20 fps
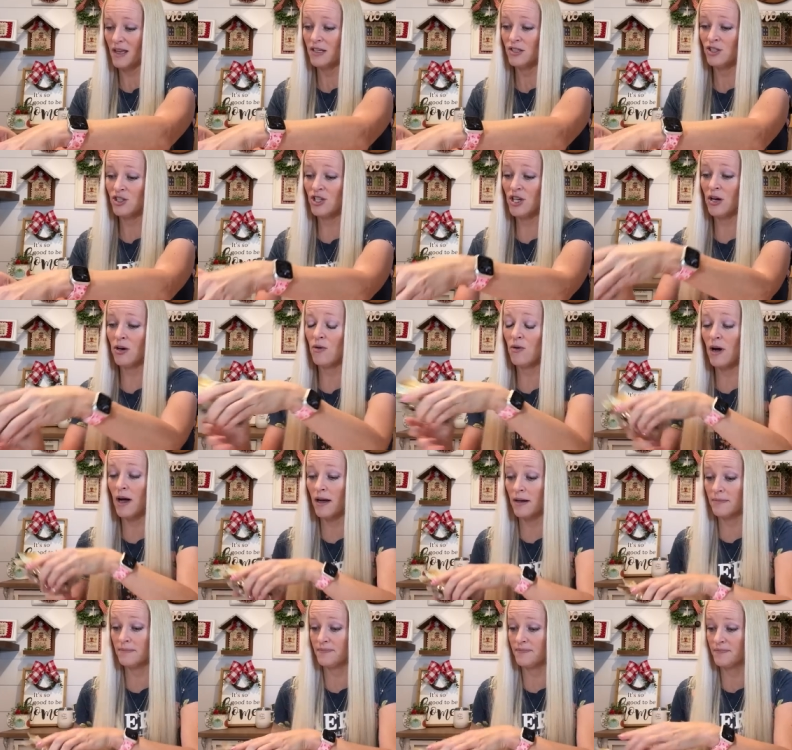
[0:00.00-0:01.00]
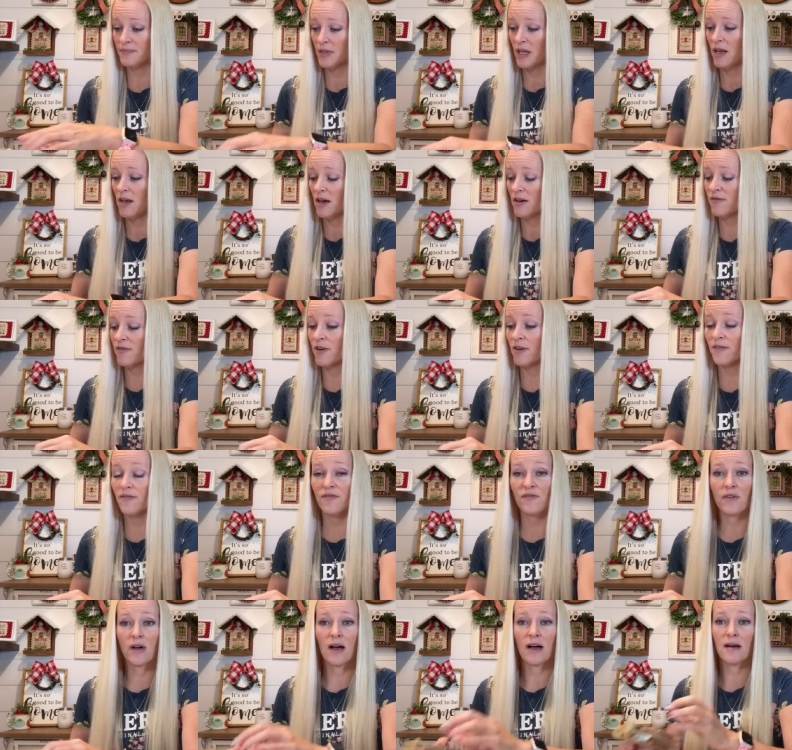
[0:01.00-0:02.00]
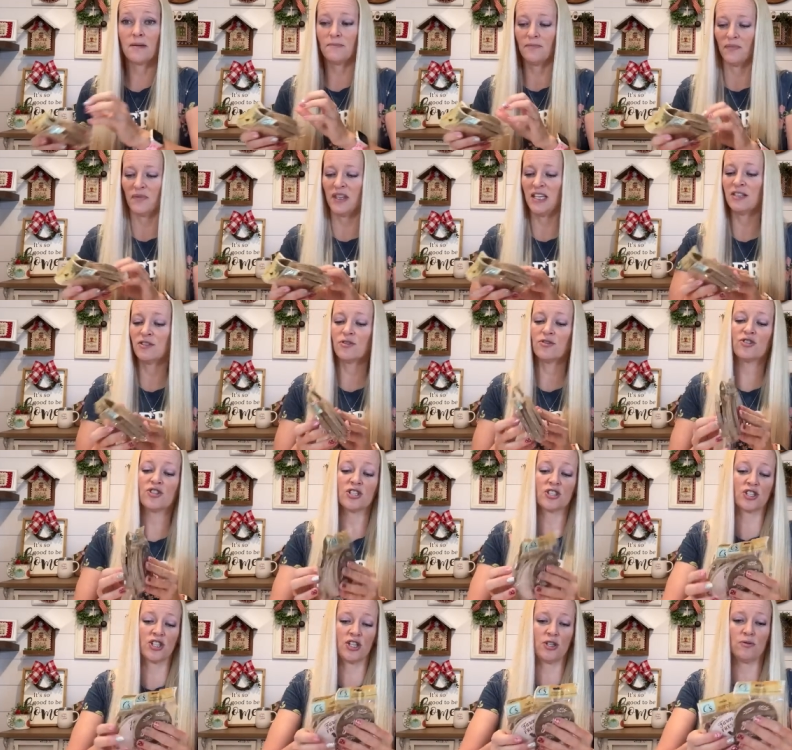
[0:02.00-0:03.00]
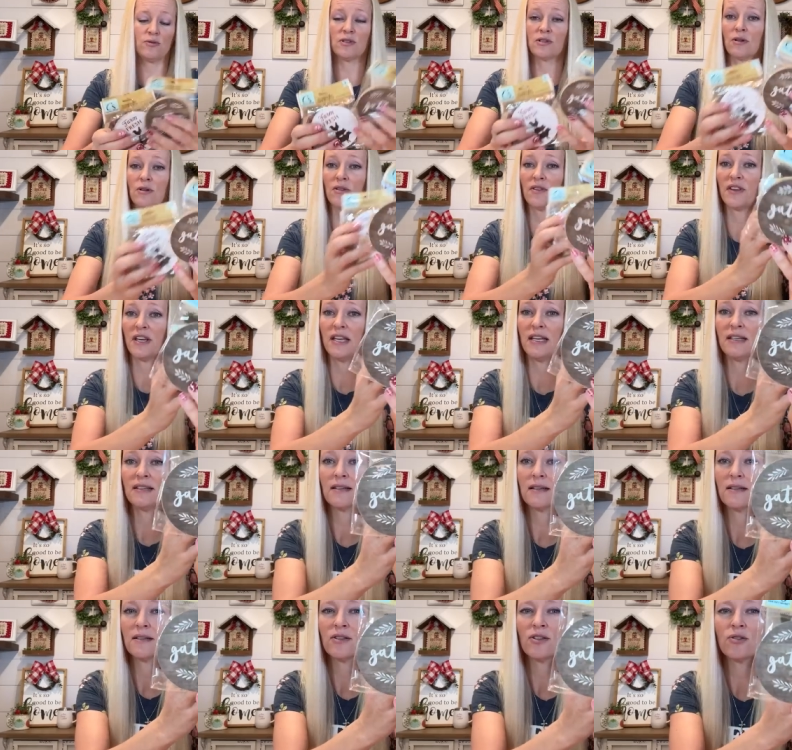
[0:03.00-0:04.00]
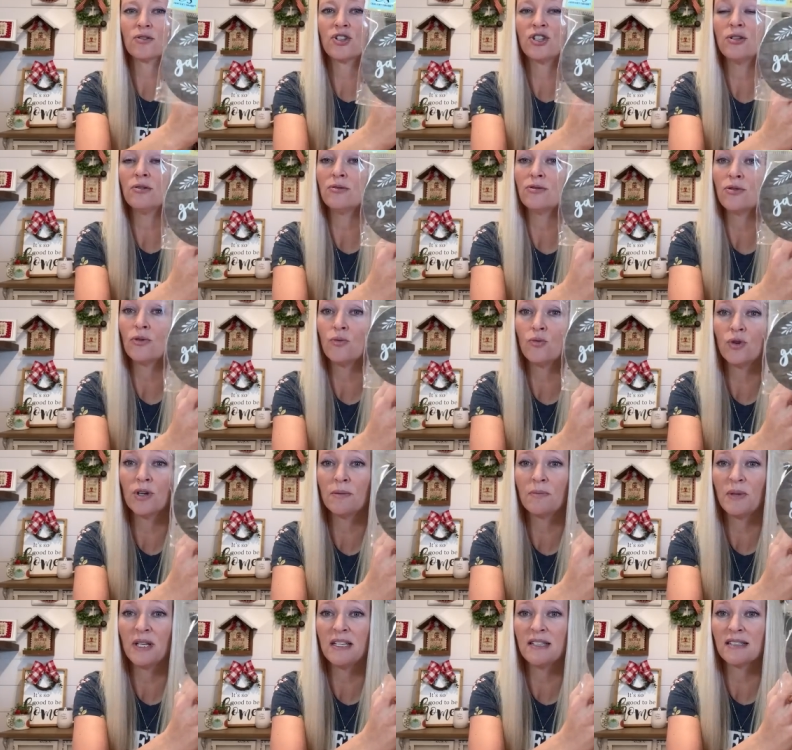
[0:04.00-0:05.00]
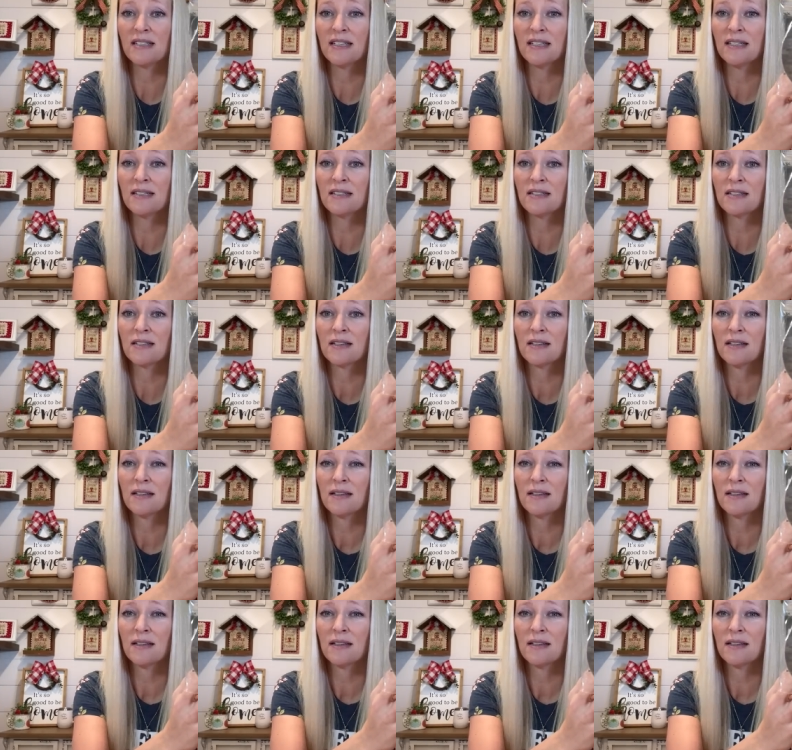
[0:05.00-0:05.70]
So um, for, um, these are just cute little thing. They're cute little wood pieces.